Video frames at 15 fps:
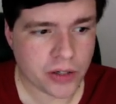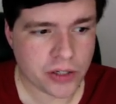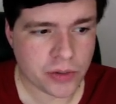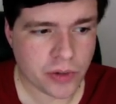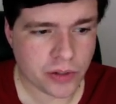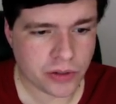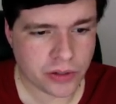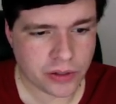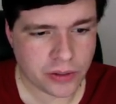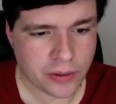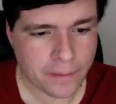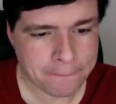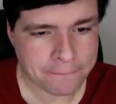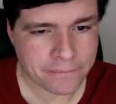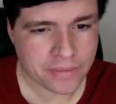Do you want
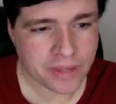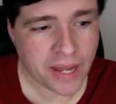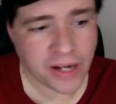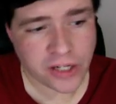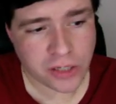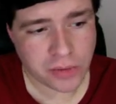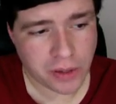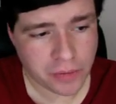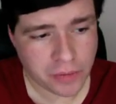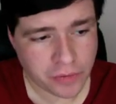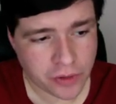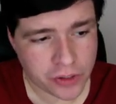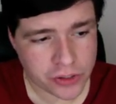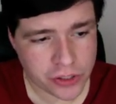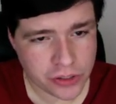the HMM
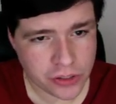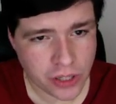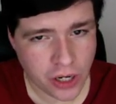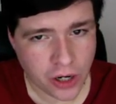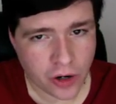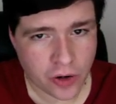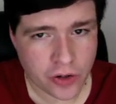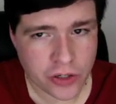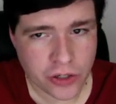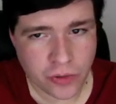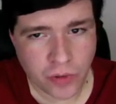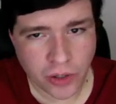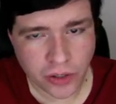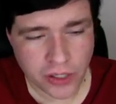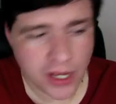version, or do you
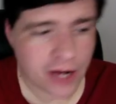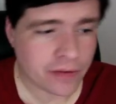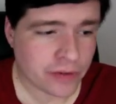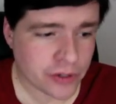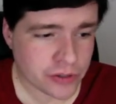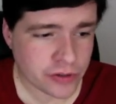want the anniversary